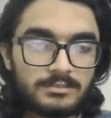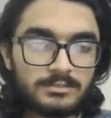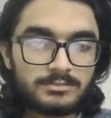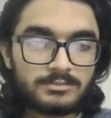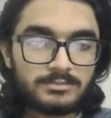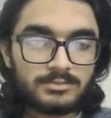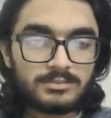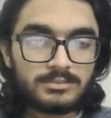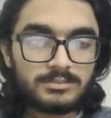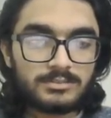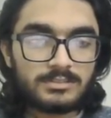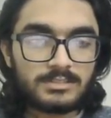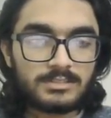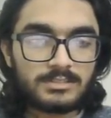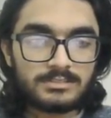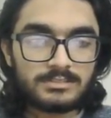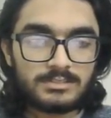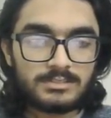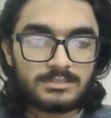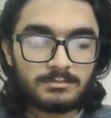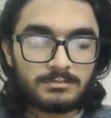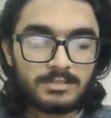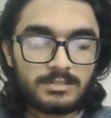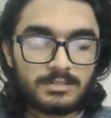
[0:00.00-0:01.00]
So these are the
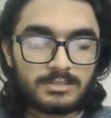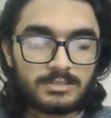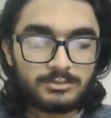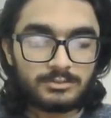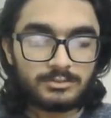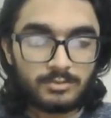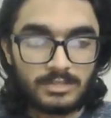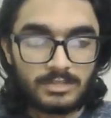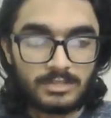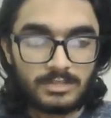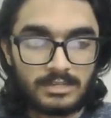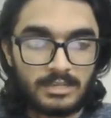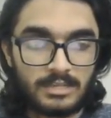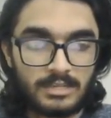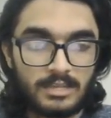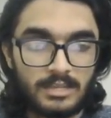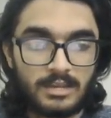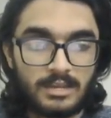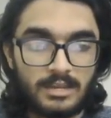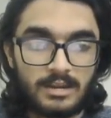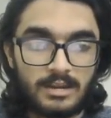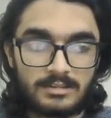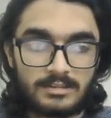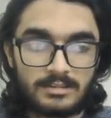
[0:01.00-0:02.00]
custom class. You can
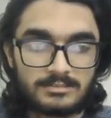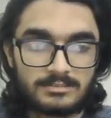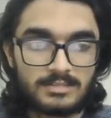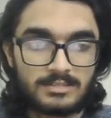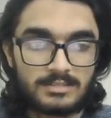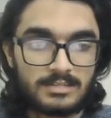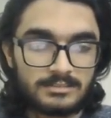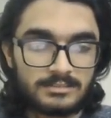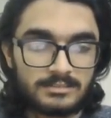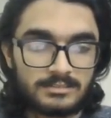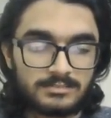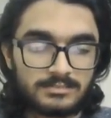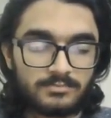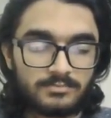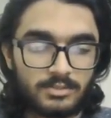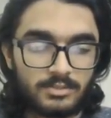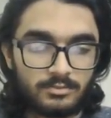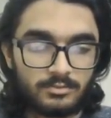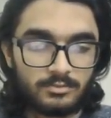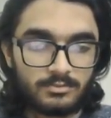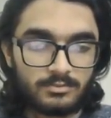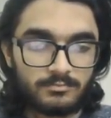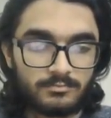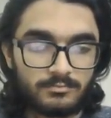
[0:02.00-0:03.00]
understand this
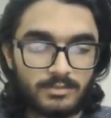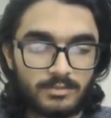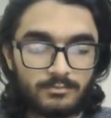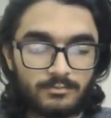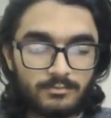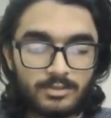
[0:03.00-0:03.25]
when